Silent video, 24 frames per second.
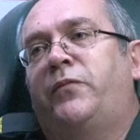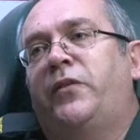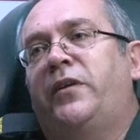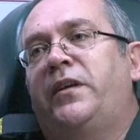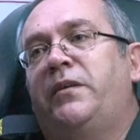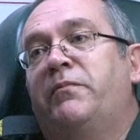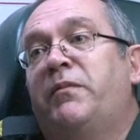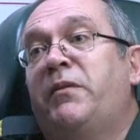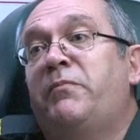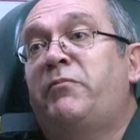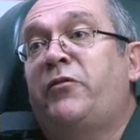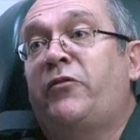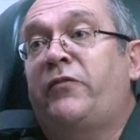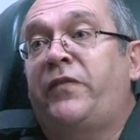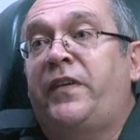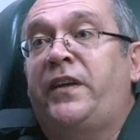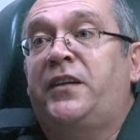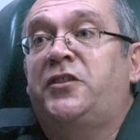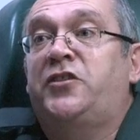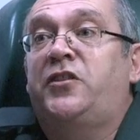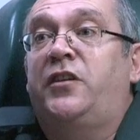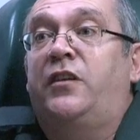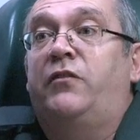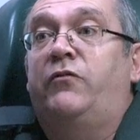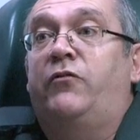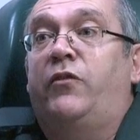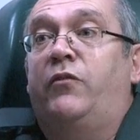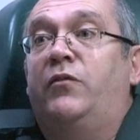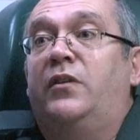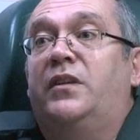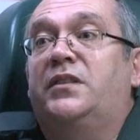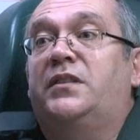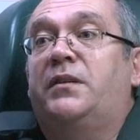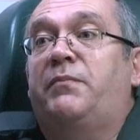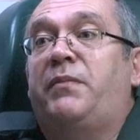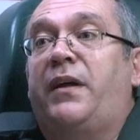bring in my professional
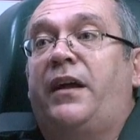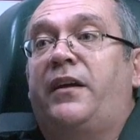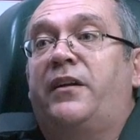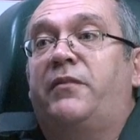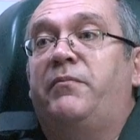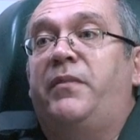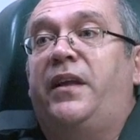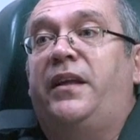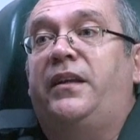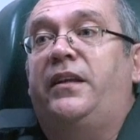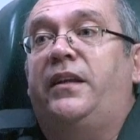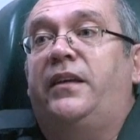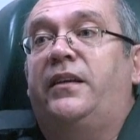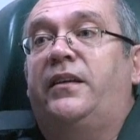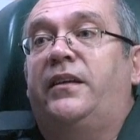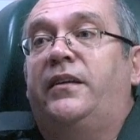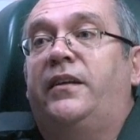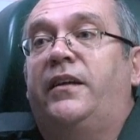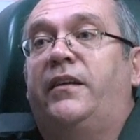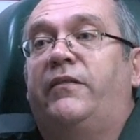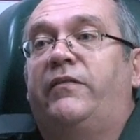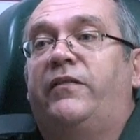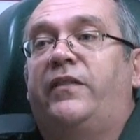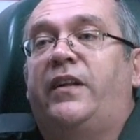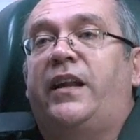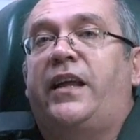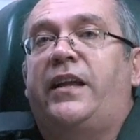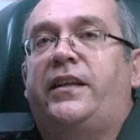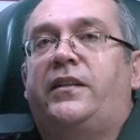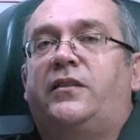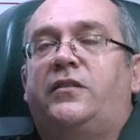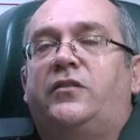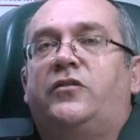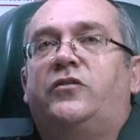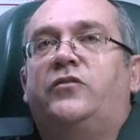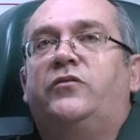role as a paramedic have
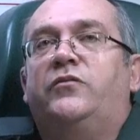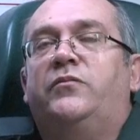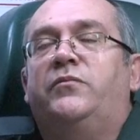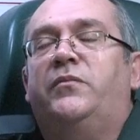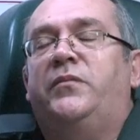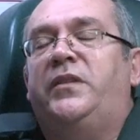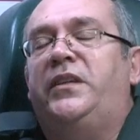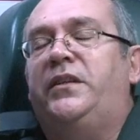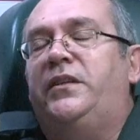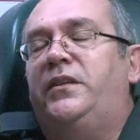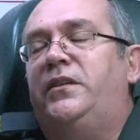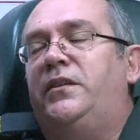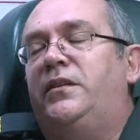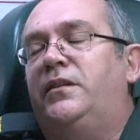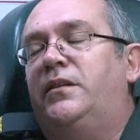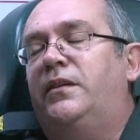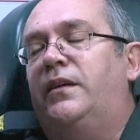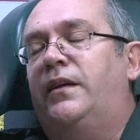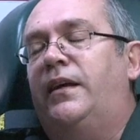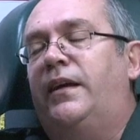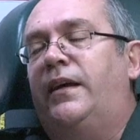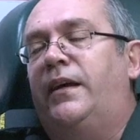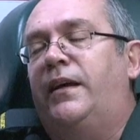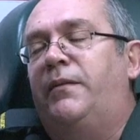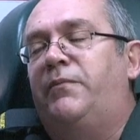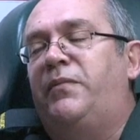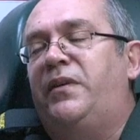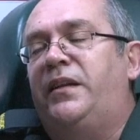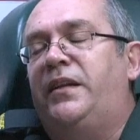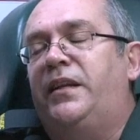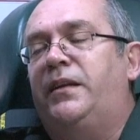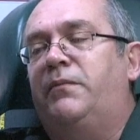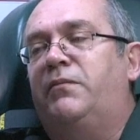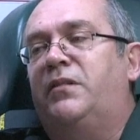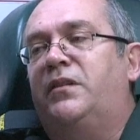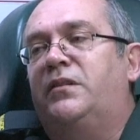led to me uh,
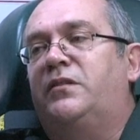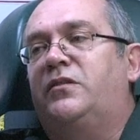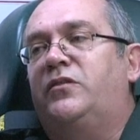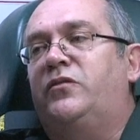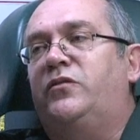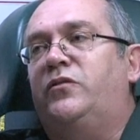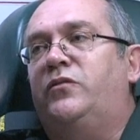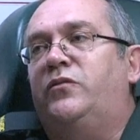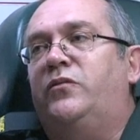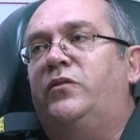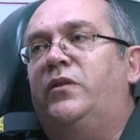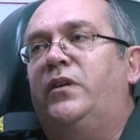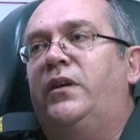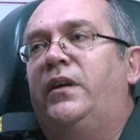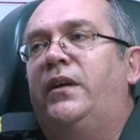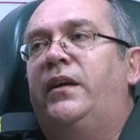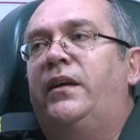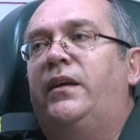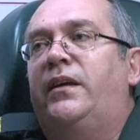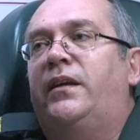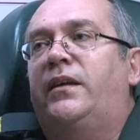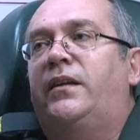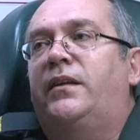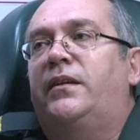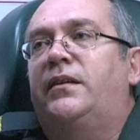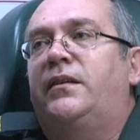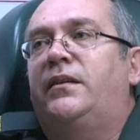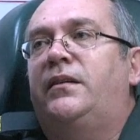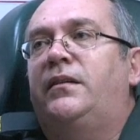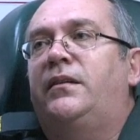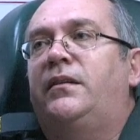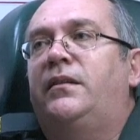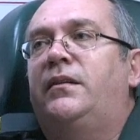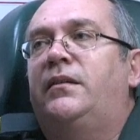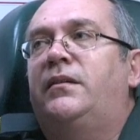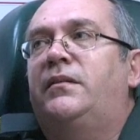being able to
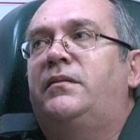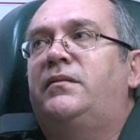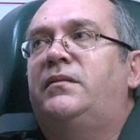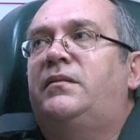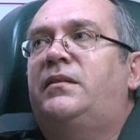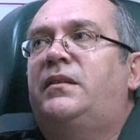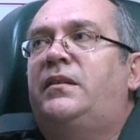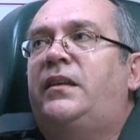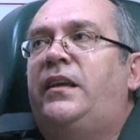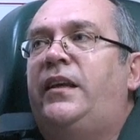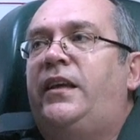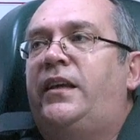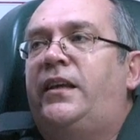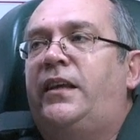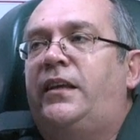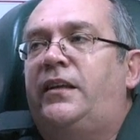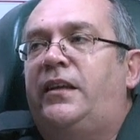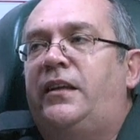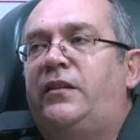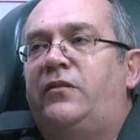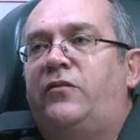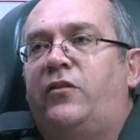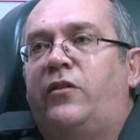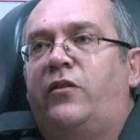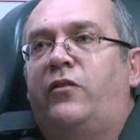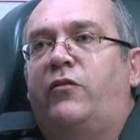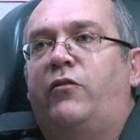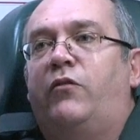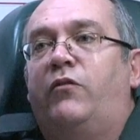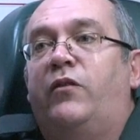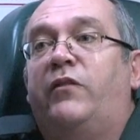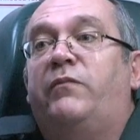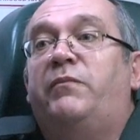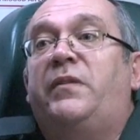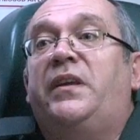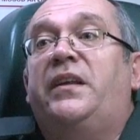take it into the
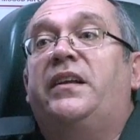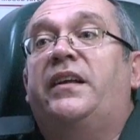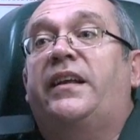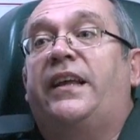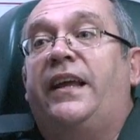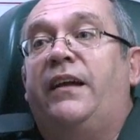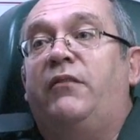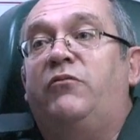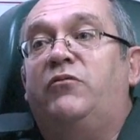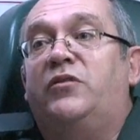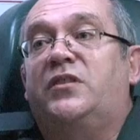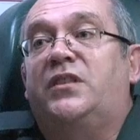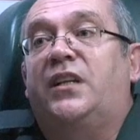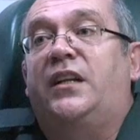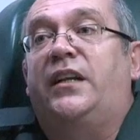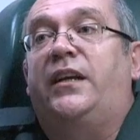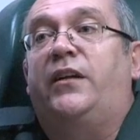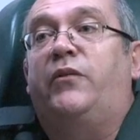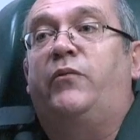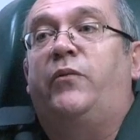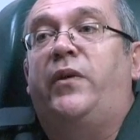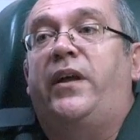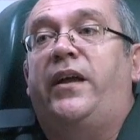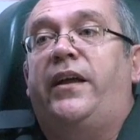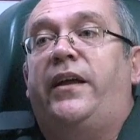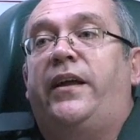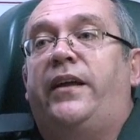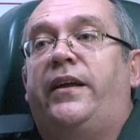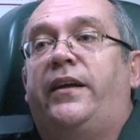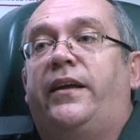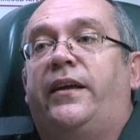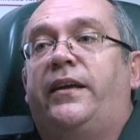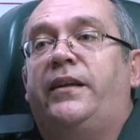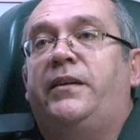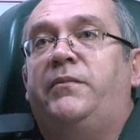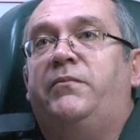role of being a counsellor,
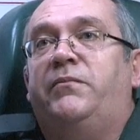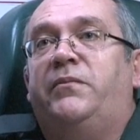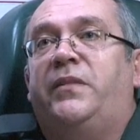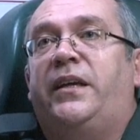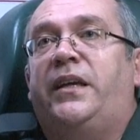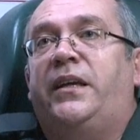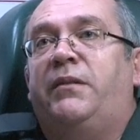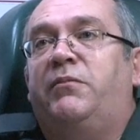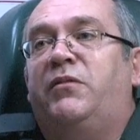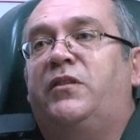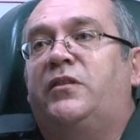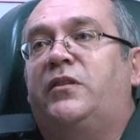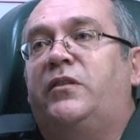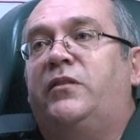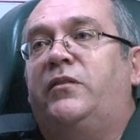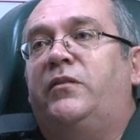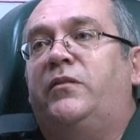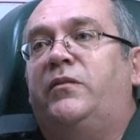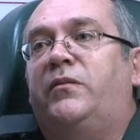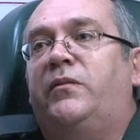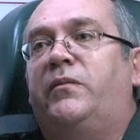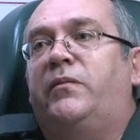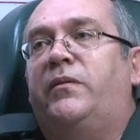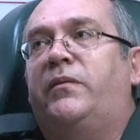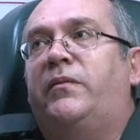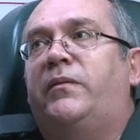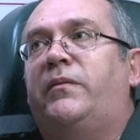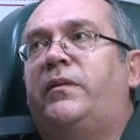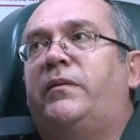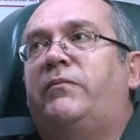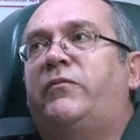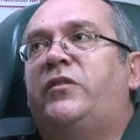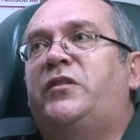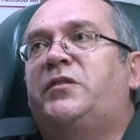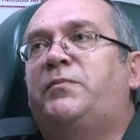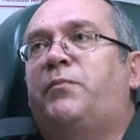where I'm able to
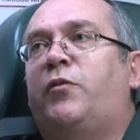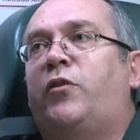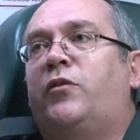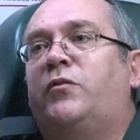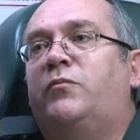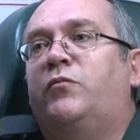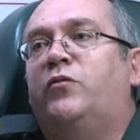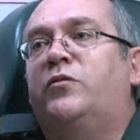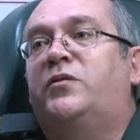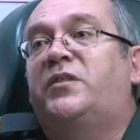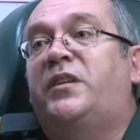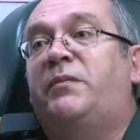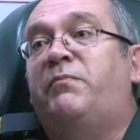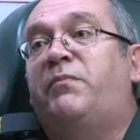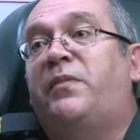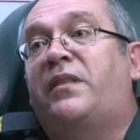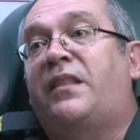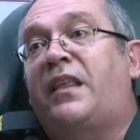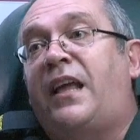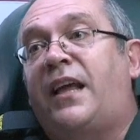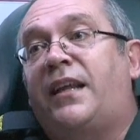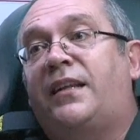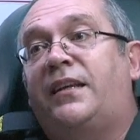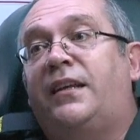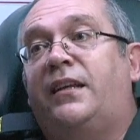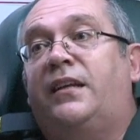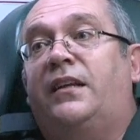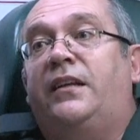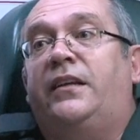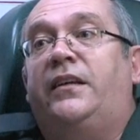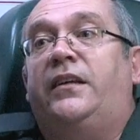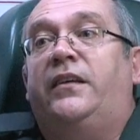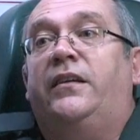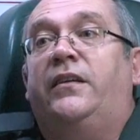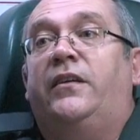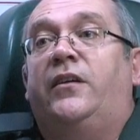respond more
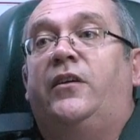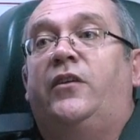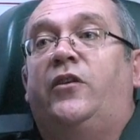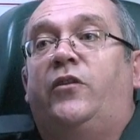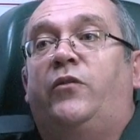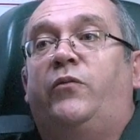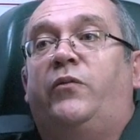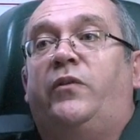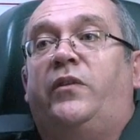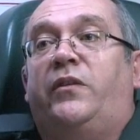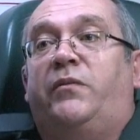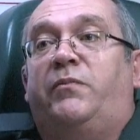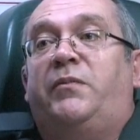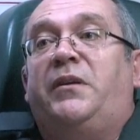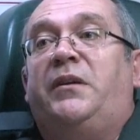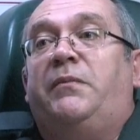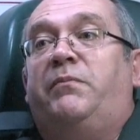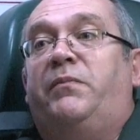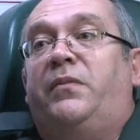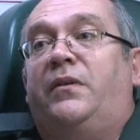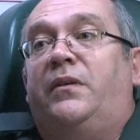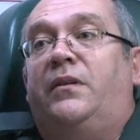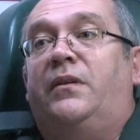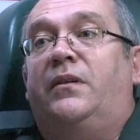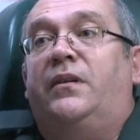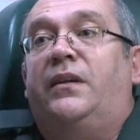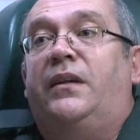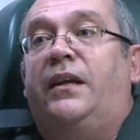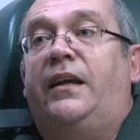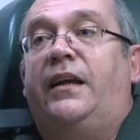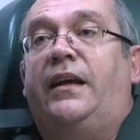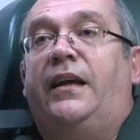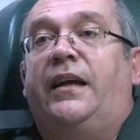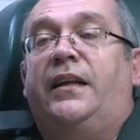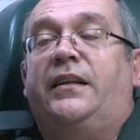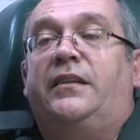sympathetically with people
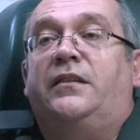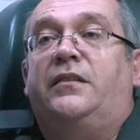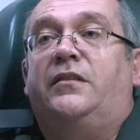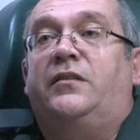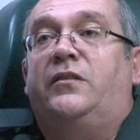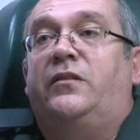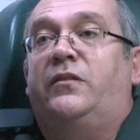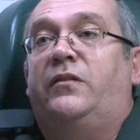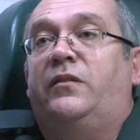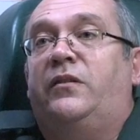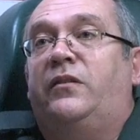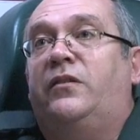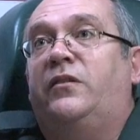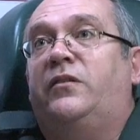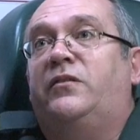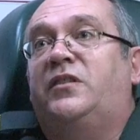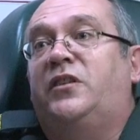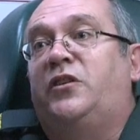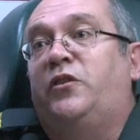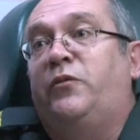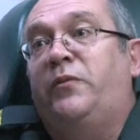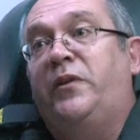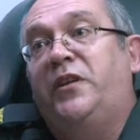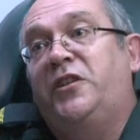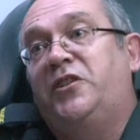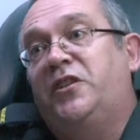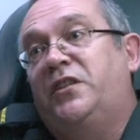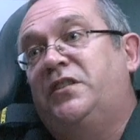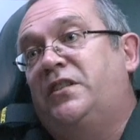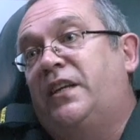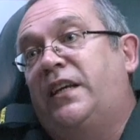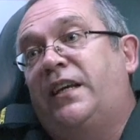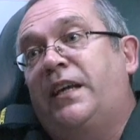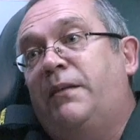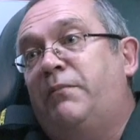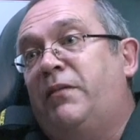and the
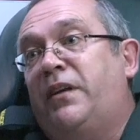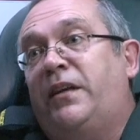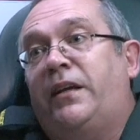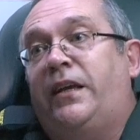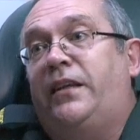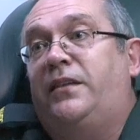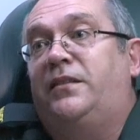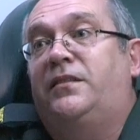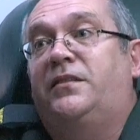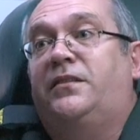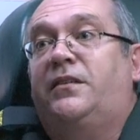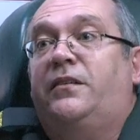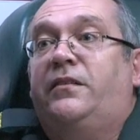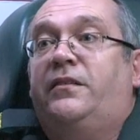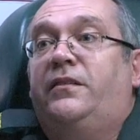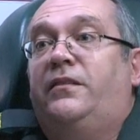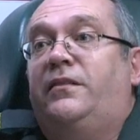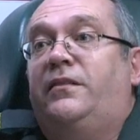situations I come against.